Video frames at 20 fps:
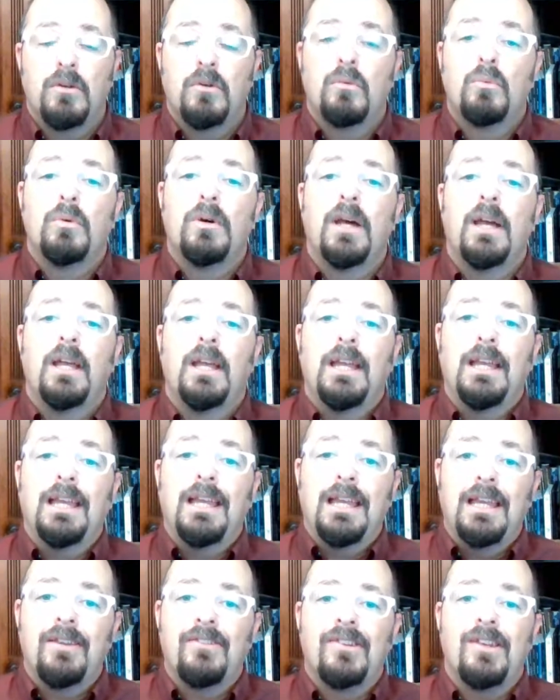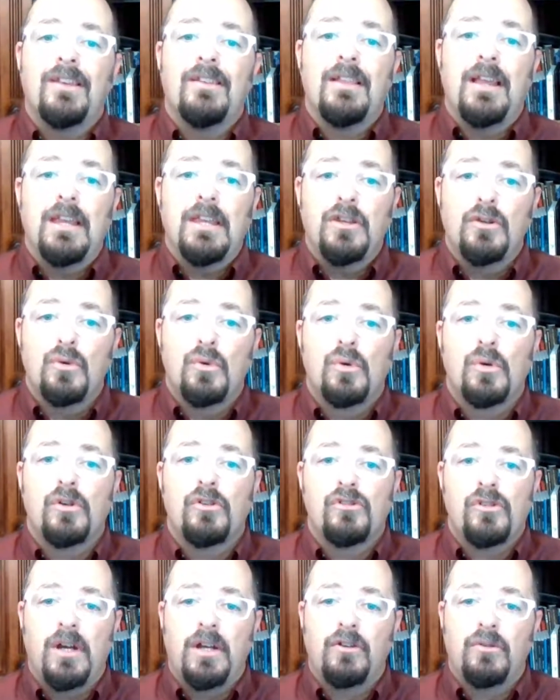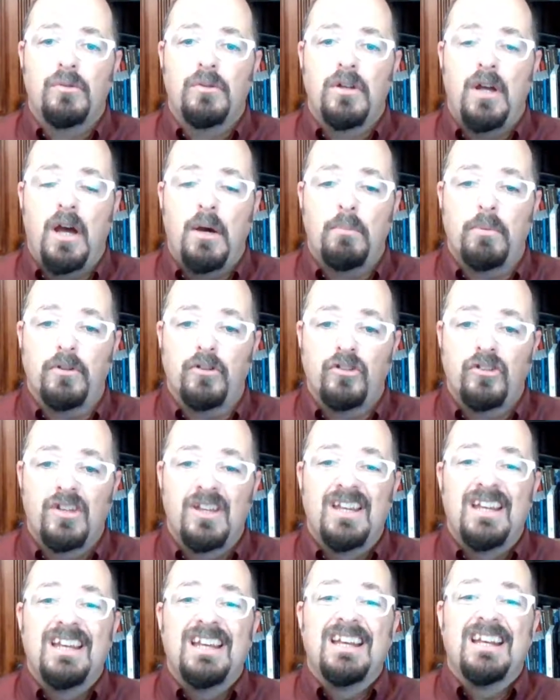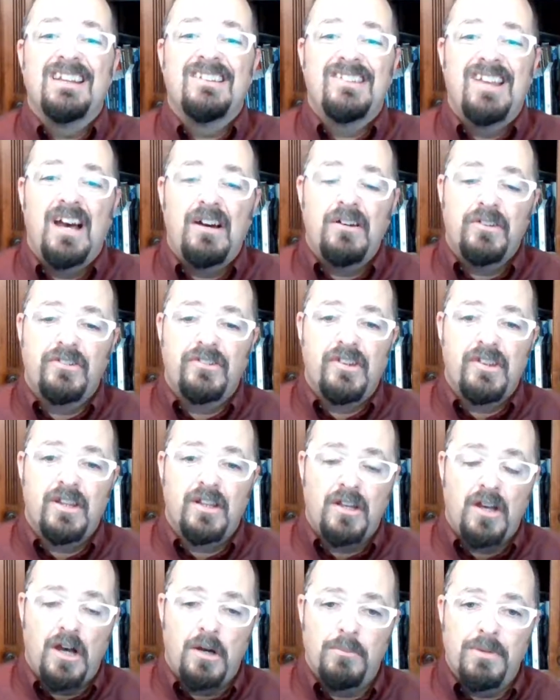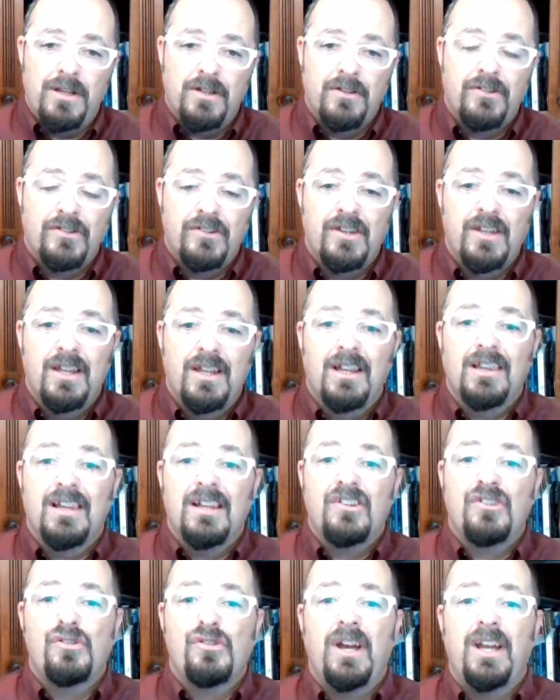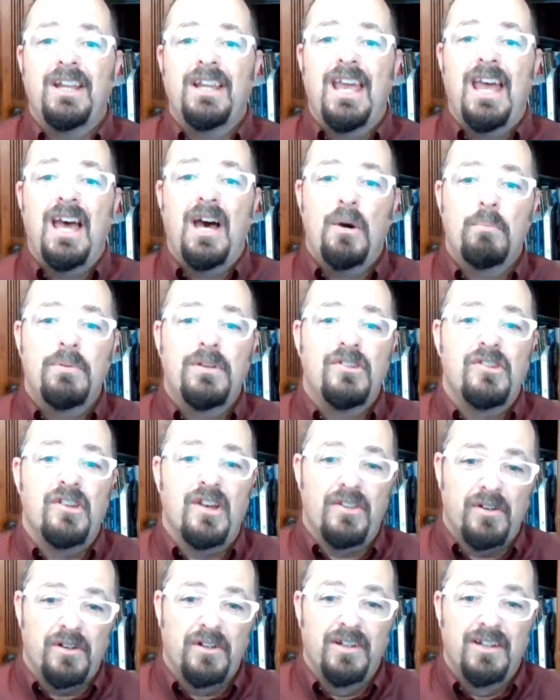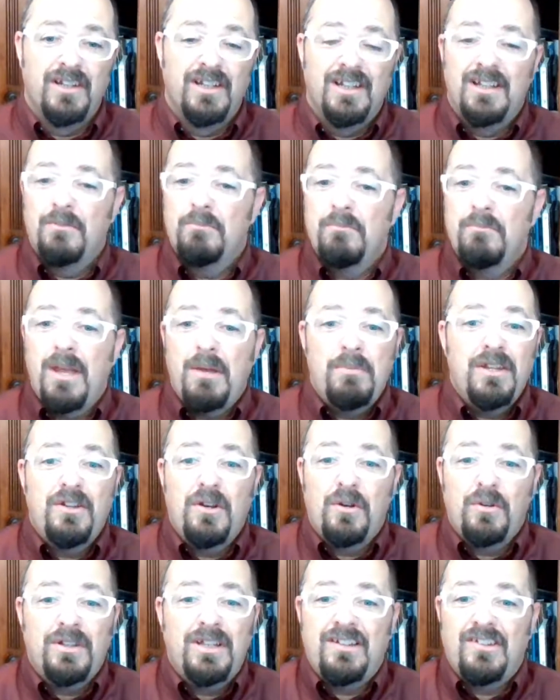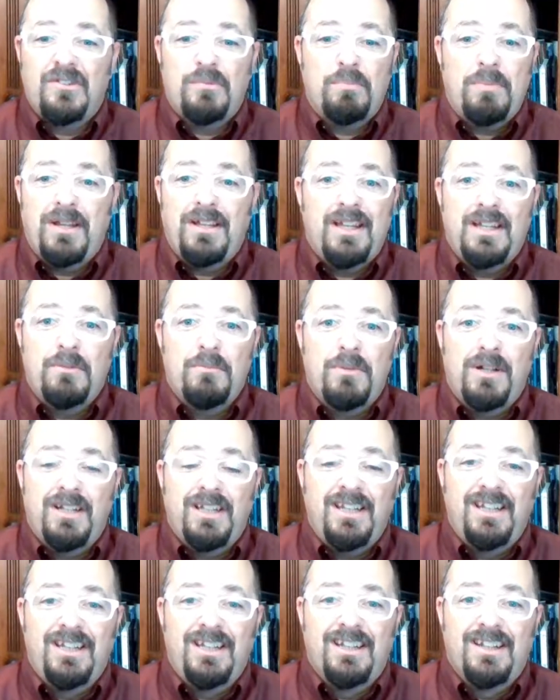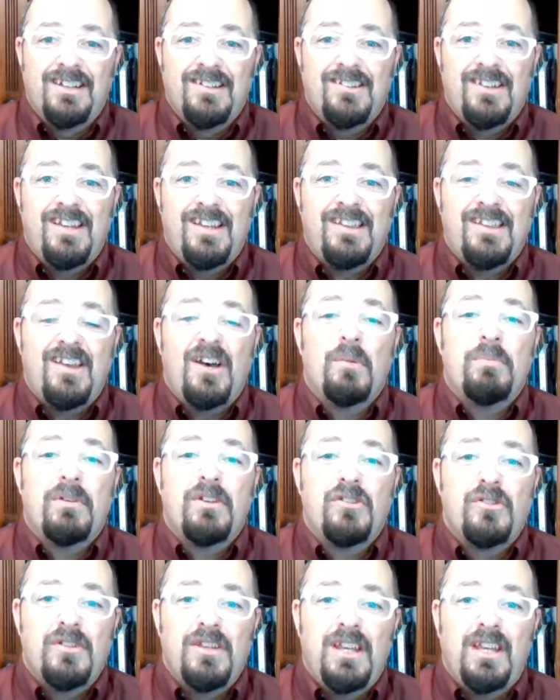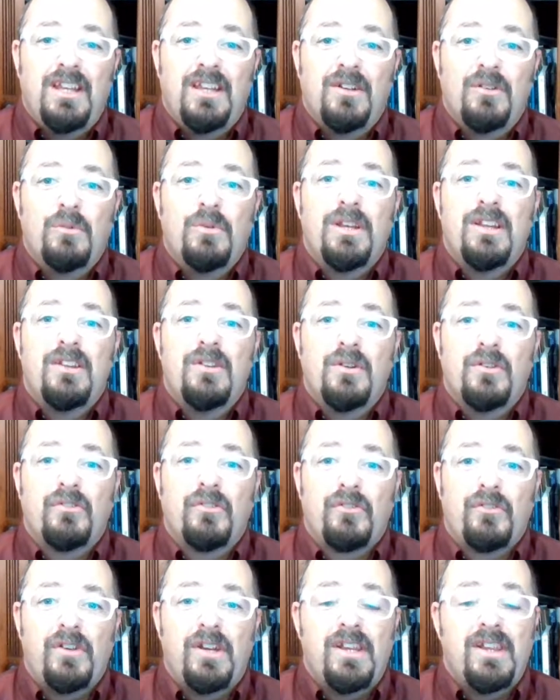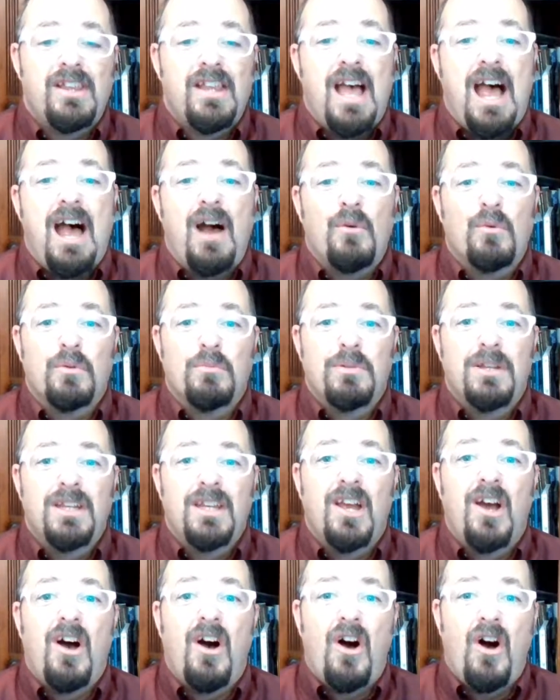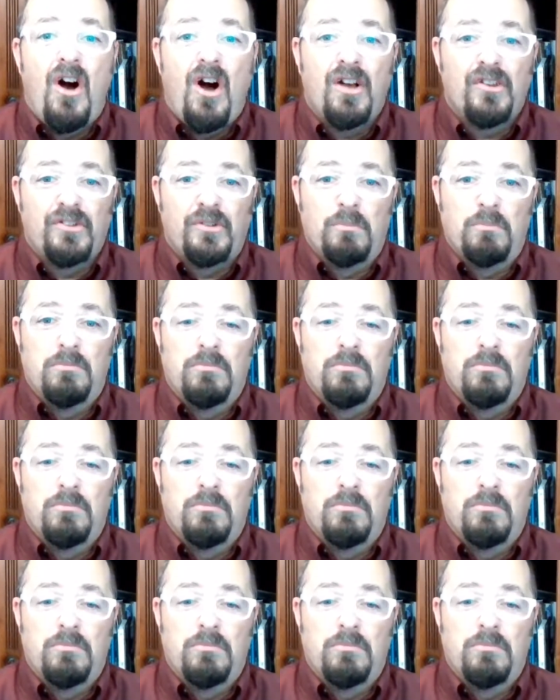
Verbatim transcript: What is it that you're trying to accomplish? Tell us in the comments. Let's try and help each other. Maybe you don't need to spend any money to get the help that you need. We can do it for free. That would be awesome.